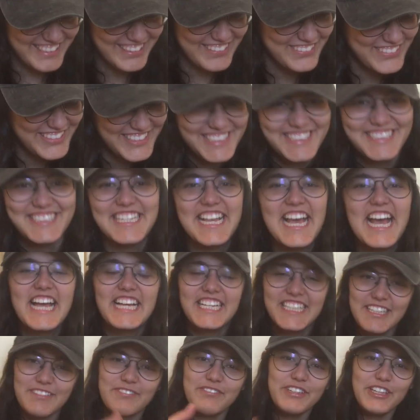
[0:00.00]
Can we just
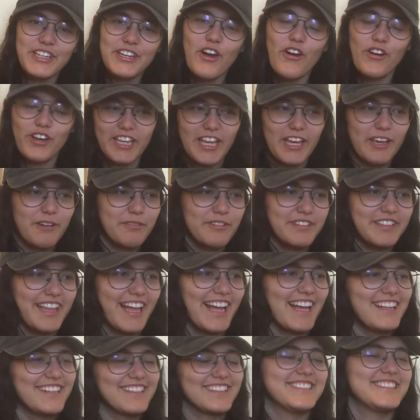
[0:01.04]
be okay with
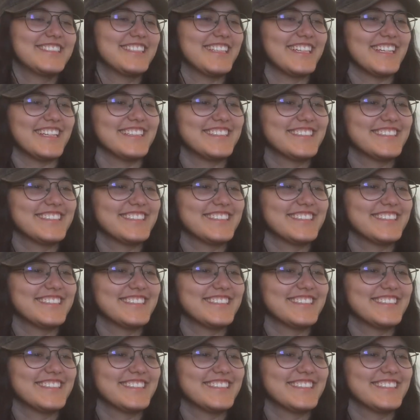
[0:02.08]
that? She